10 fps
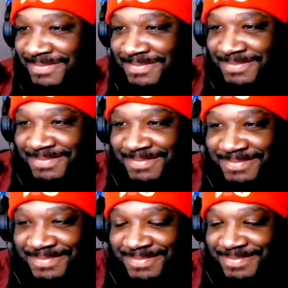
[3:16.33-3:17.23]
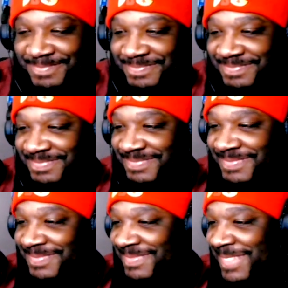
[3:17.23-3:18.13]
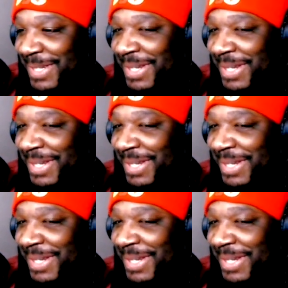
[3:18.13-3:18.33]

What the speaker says: Nobody speaks.